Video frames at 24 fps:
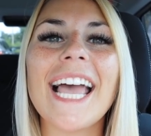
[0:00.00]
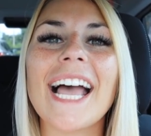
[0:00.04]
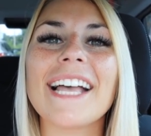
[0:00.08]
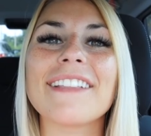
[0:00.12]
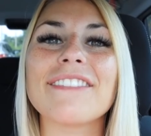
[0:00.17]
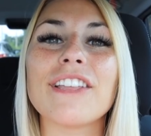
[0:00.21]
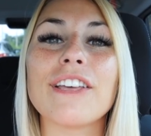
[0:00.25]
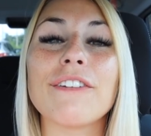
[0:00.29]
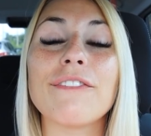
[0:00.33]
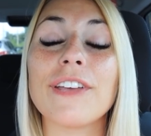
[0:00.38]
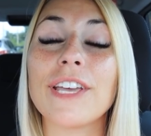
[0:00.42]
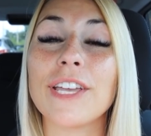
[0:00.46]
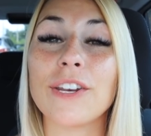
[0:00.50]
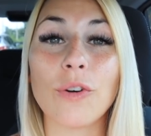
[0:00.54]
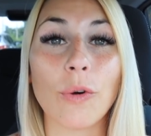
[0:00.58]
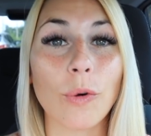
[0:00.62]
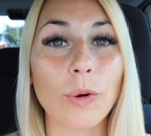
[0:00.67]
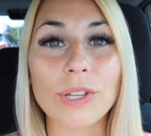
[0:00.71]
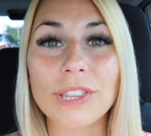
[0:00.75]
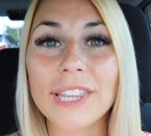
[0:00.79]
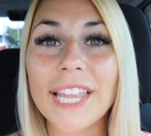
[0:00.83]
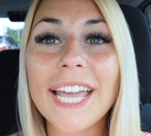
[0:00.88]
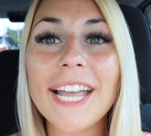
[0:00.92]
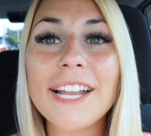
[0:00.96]
I live in
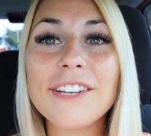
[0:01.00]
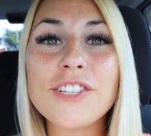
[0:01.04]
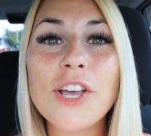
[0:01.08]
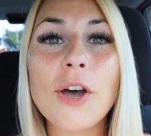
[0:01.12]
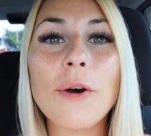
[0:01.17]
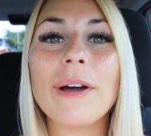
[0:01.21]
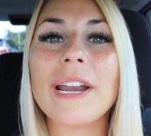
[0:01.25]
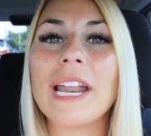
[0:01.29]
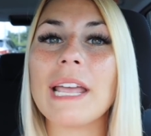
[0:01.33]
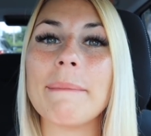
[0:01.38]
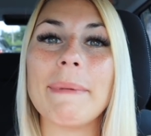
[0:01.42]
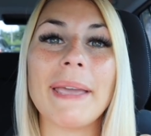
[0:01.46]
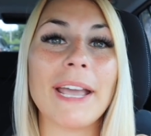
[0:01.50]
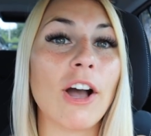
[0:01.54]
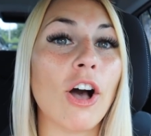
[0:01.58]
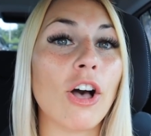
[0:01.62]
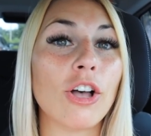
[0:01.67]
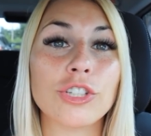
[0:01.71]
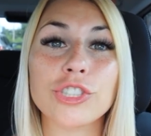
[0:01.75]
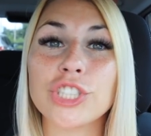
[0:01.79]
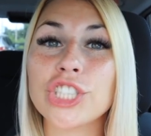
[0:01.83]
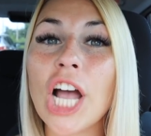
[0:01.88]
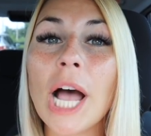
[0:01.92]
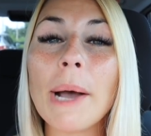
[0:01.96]
Orlando and I make
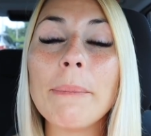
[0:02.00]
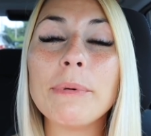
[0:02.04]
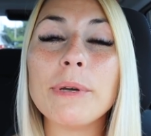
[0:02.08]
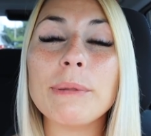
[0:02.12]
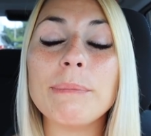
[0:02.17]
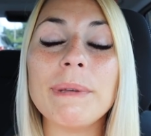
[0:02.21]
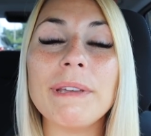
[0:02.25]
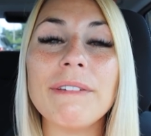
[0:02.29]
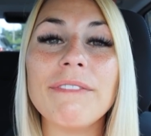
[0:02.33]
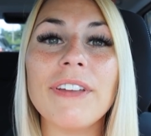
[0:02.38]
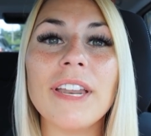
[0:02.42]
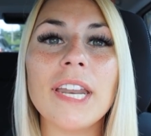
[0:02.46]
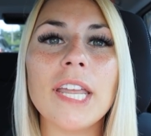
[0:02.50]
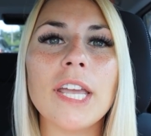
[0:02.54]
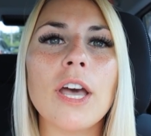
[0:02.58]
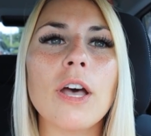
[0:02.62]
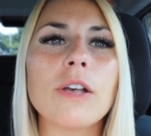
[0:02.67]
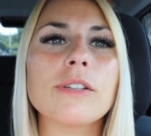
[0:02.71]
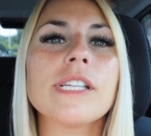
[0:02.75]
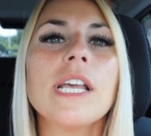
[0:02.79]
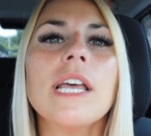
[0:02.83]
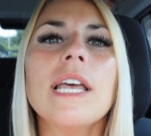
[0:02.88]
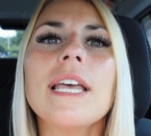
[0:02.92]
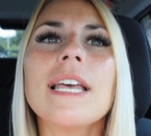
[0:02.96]
all shop with me
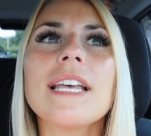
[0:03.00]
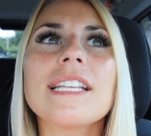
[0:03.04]
videos,